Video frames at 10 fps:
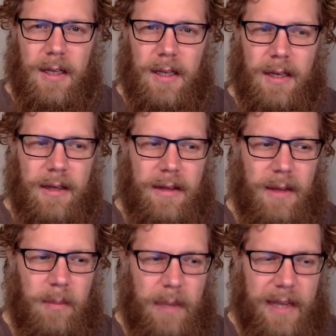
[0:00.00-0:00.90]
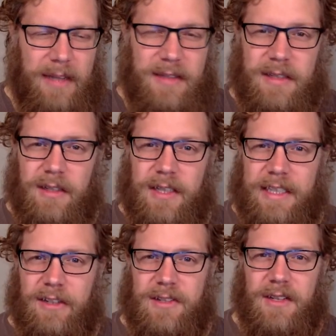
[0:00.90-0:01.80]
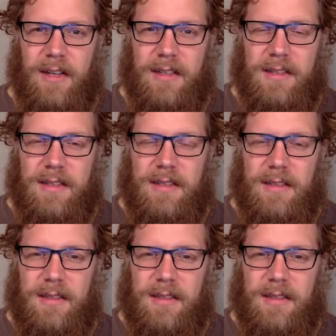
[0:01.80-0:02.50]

and that pain still lingers in us?